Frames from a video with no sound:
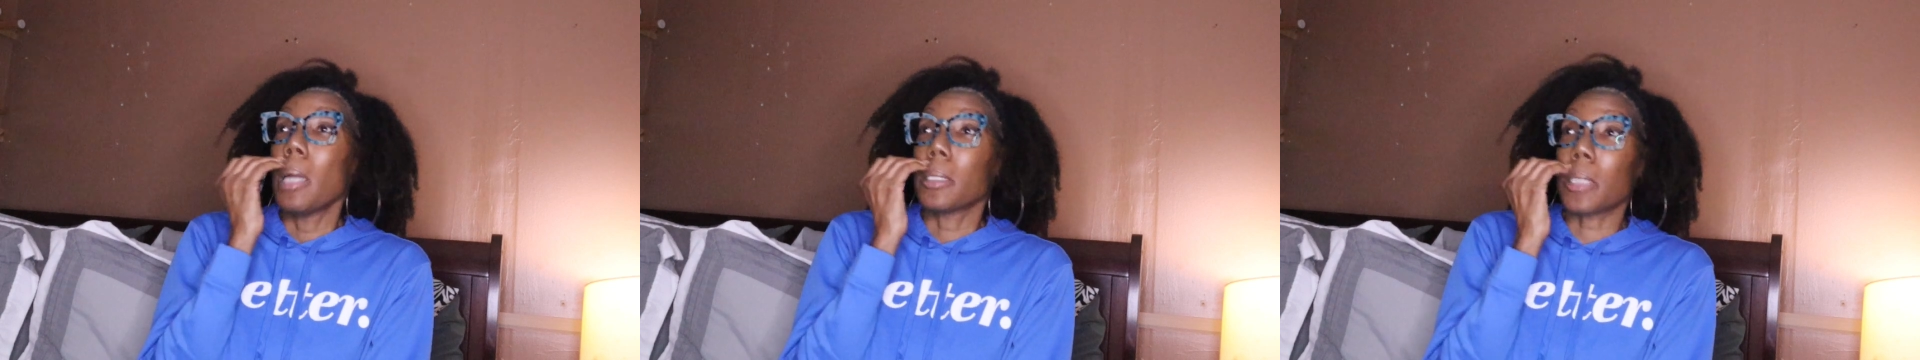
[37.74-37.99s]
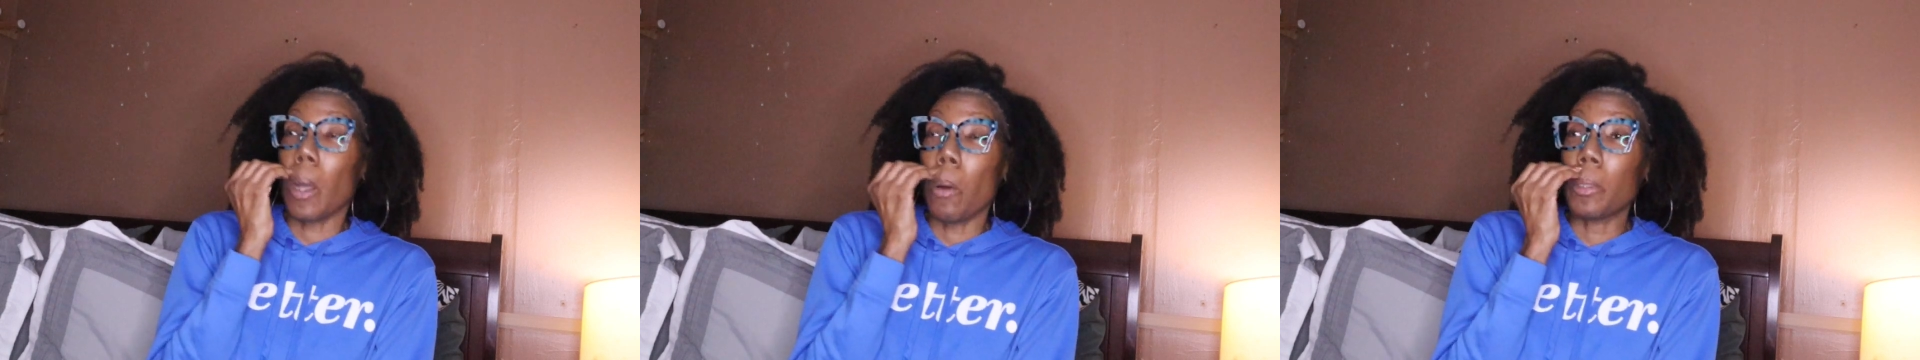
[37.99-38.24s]

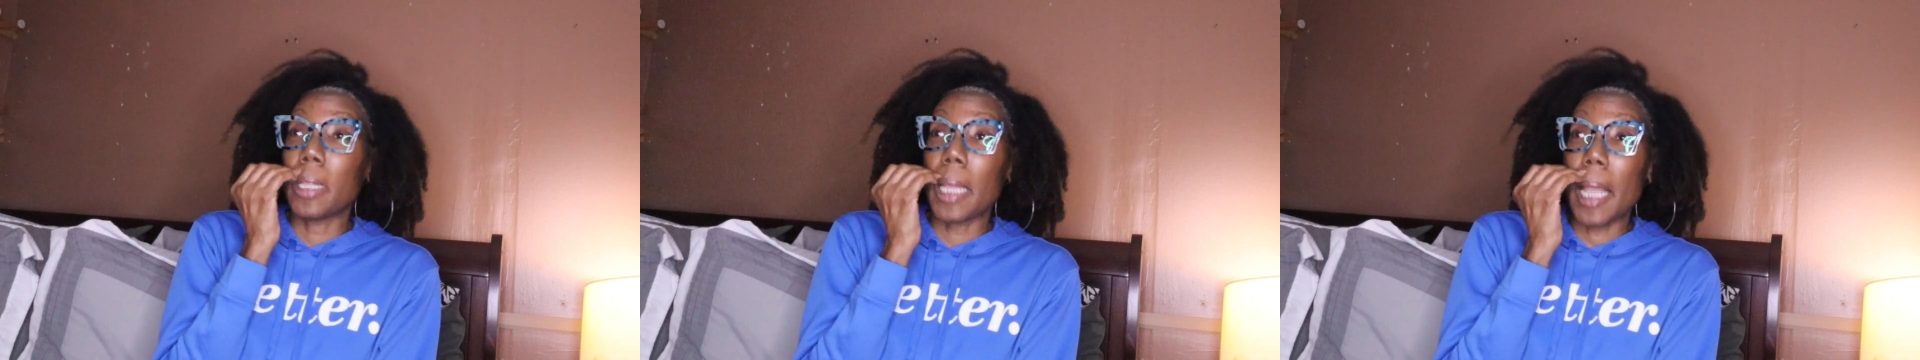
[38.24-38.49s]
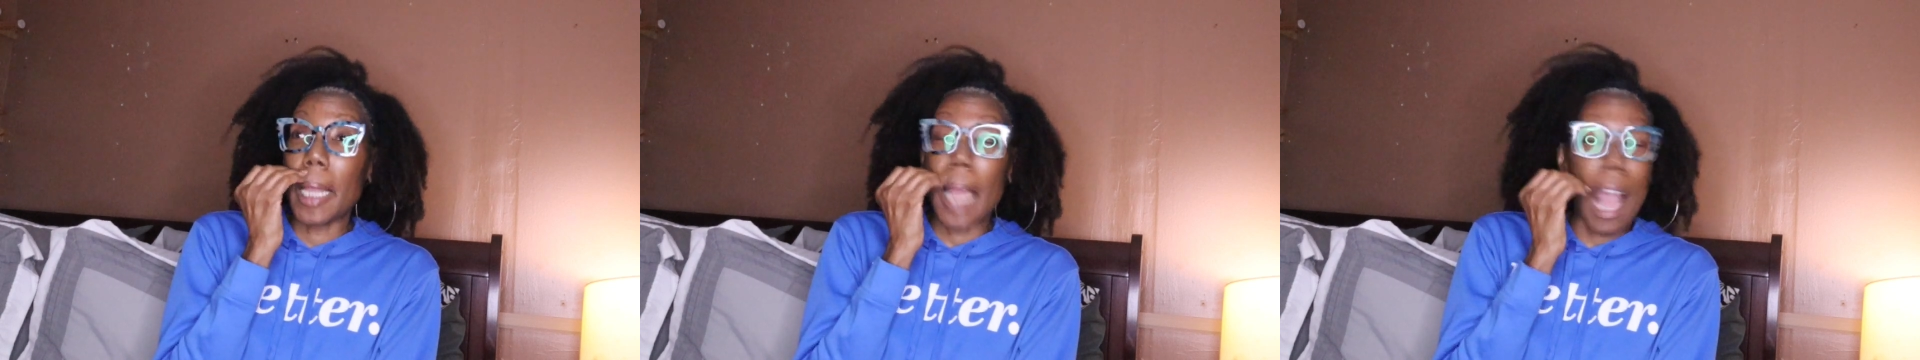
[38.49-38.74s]
So
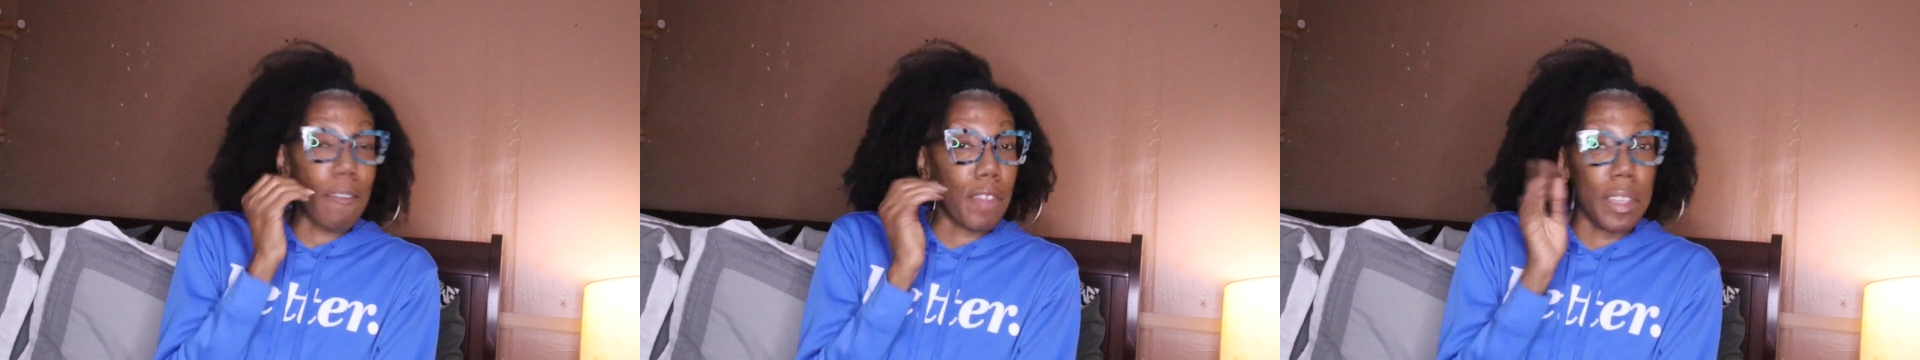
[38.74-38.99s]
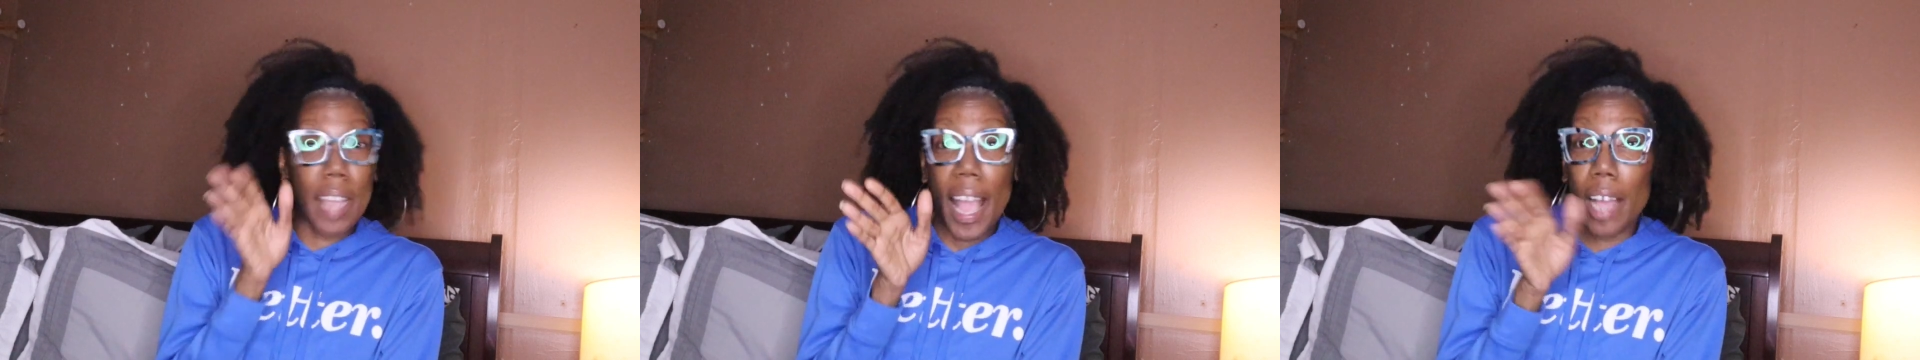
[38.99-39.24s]
then
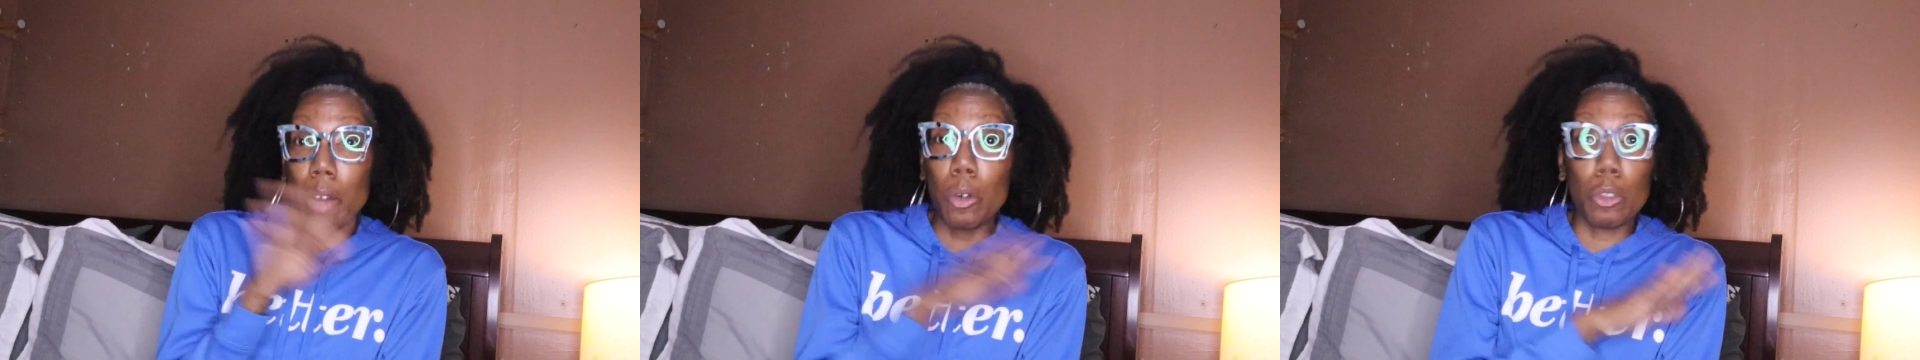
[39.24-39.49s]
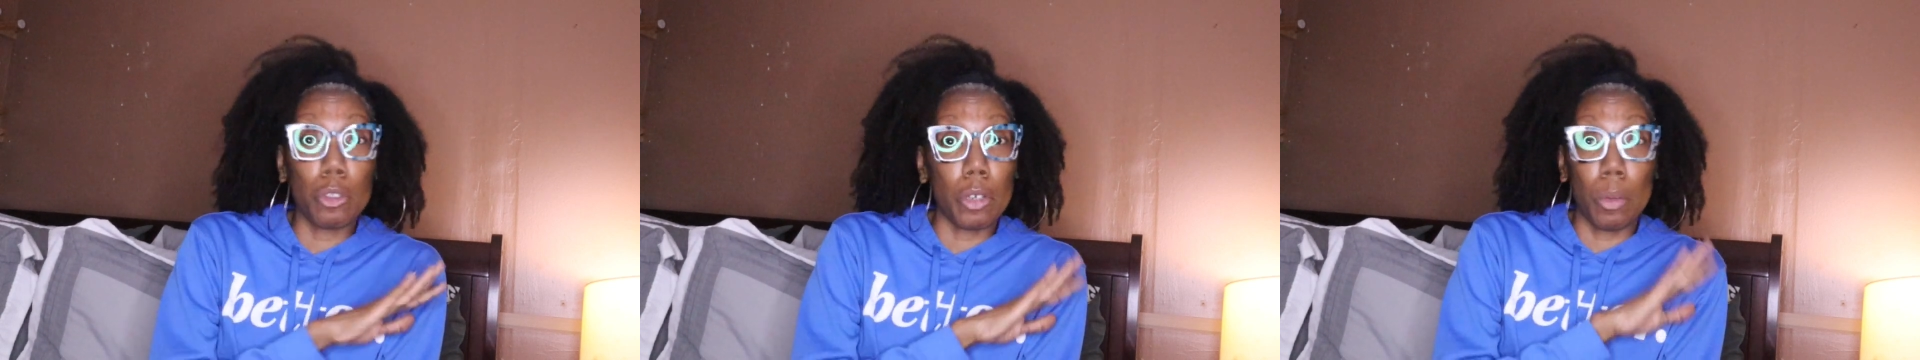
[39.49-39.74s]
after that,
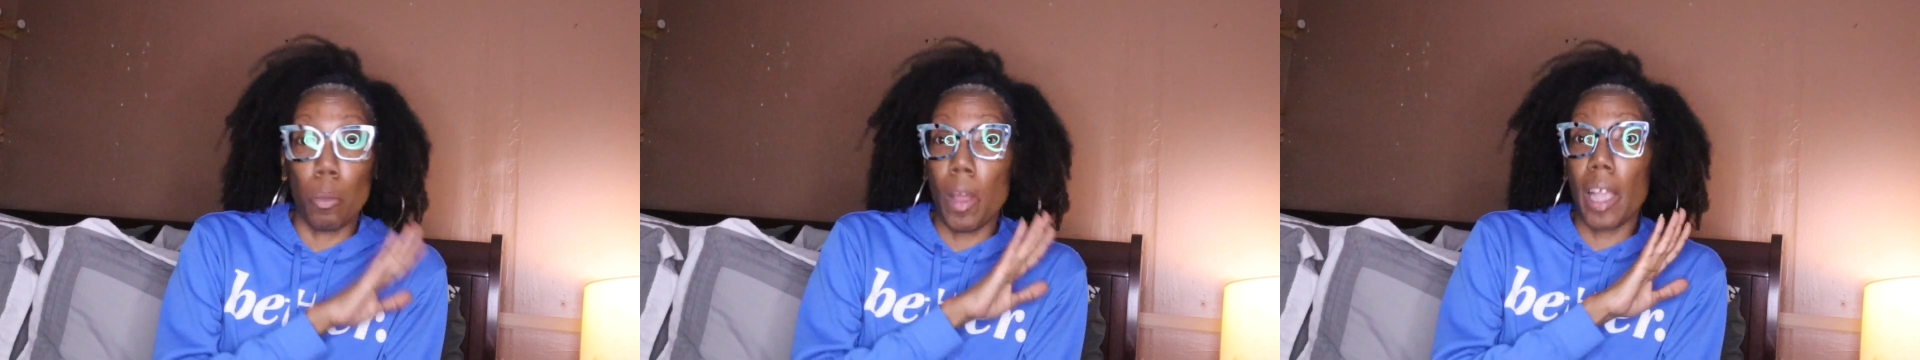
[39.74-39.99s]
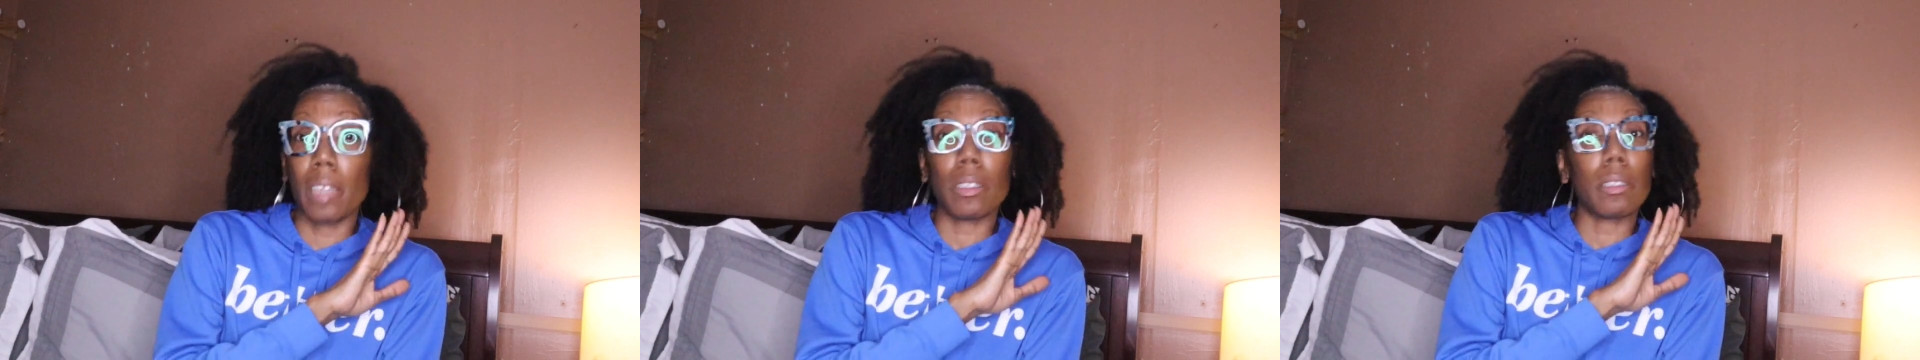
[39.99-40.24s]
Uhtred
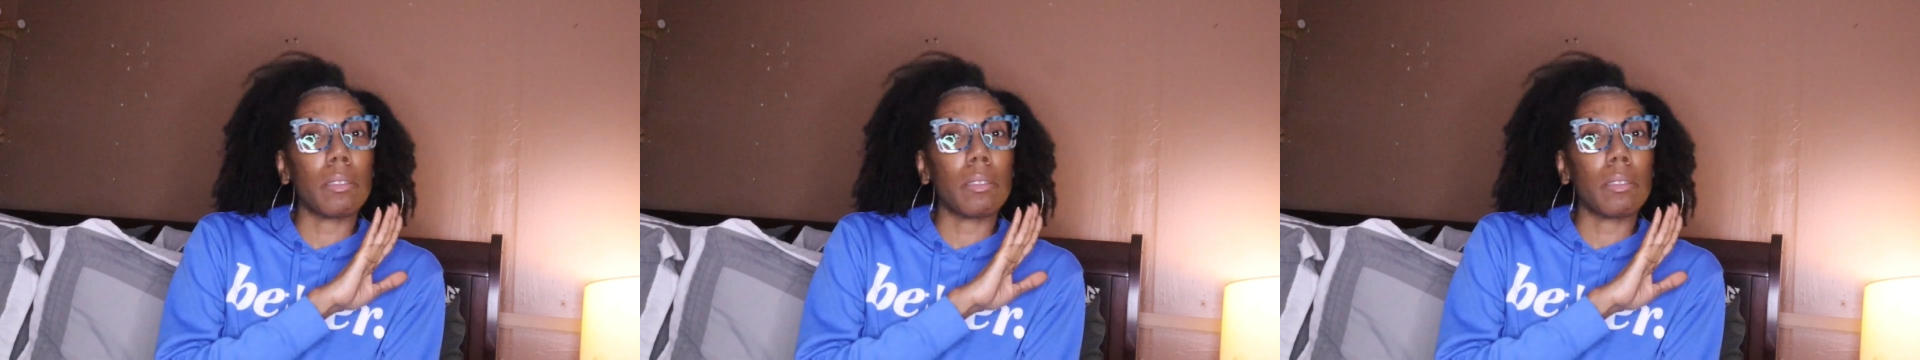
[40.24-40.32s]
went